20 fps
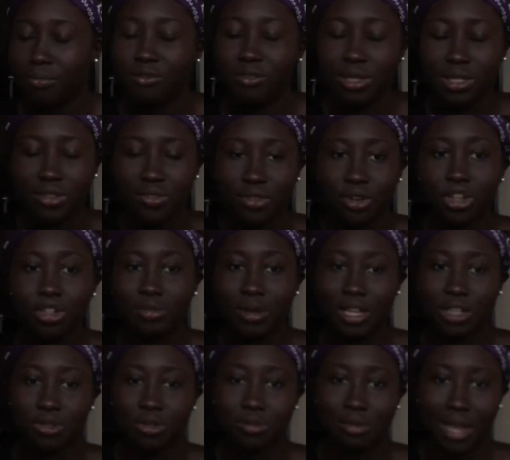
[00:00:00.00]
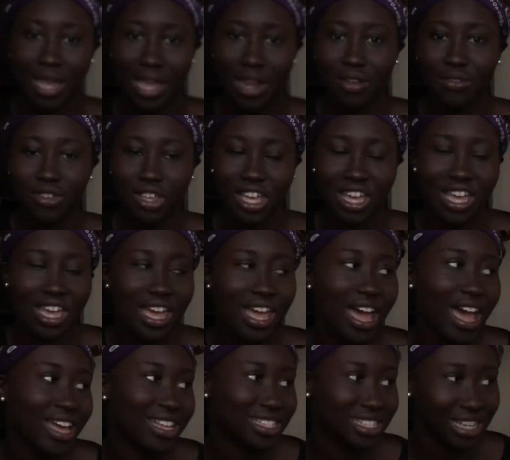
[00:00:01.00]
Mister Firuzbash was my head of year
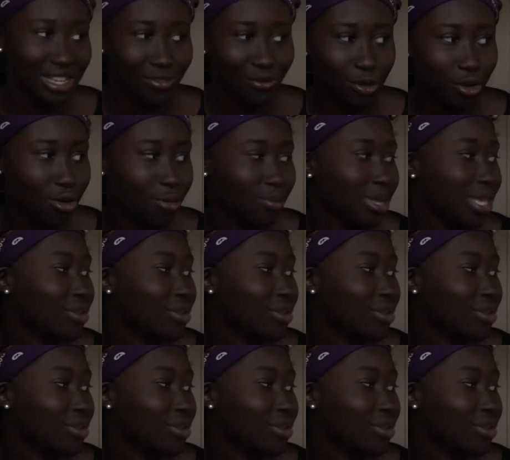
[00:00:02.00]
at sixth form.